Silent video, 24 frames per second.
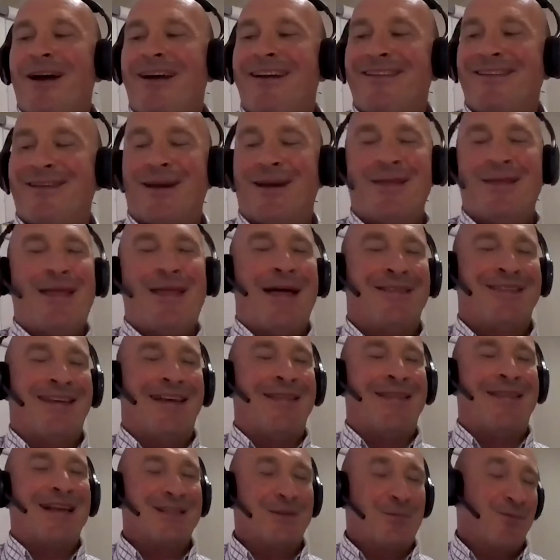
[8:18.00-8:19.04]
and
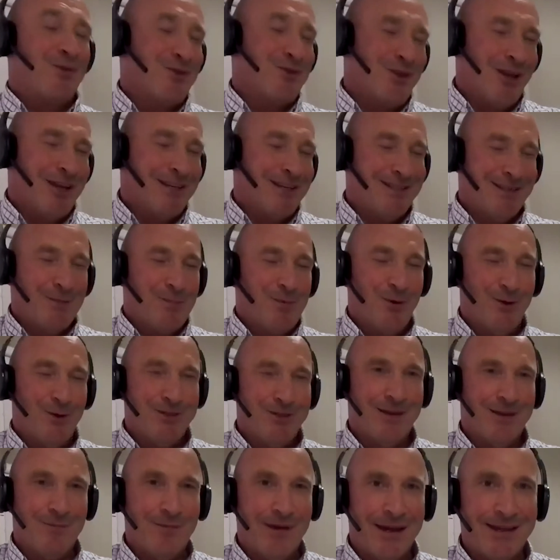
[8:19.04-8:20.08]
that's precisely the
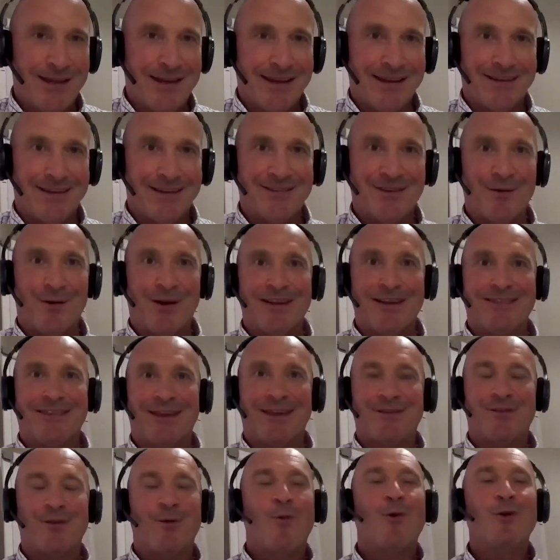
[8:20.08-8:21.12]
point I'm making. So I
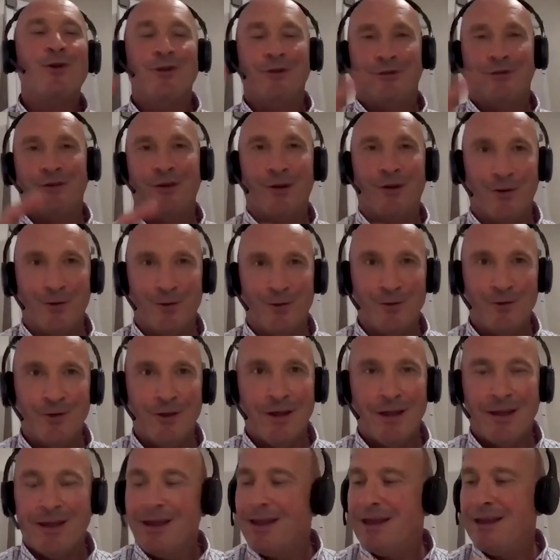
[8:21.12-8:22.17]
say, so what you do
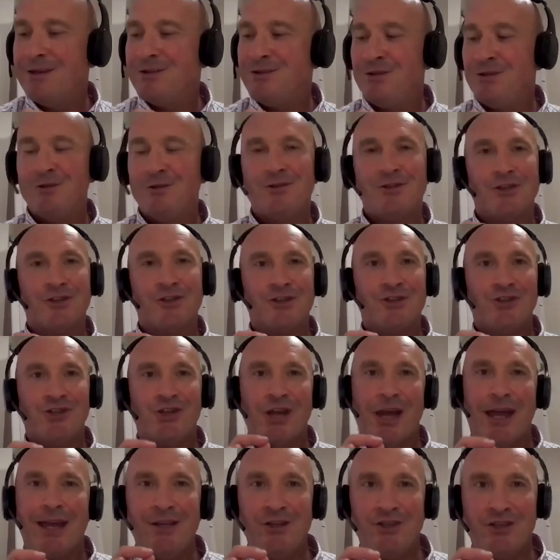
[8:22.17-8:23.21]
is you just
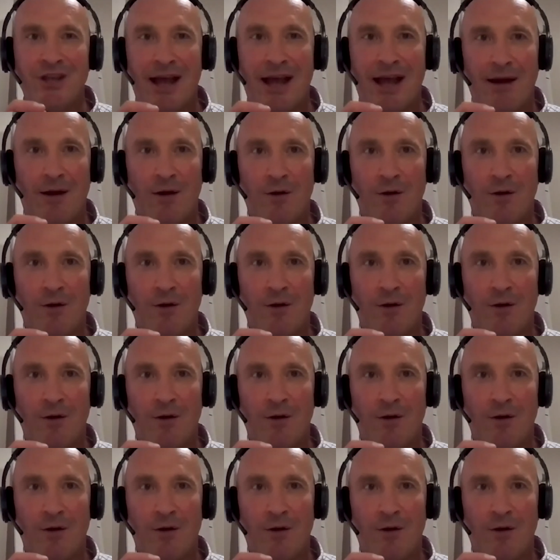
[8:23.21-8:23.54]
change out.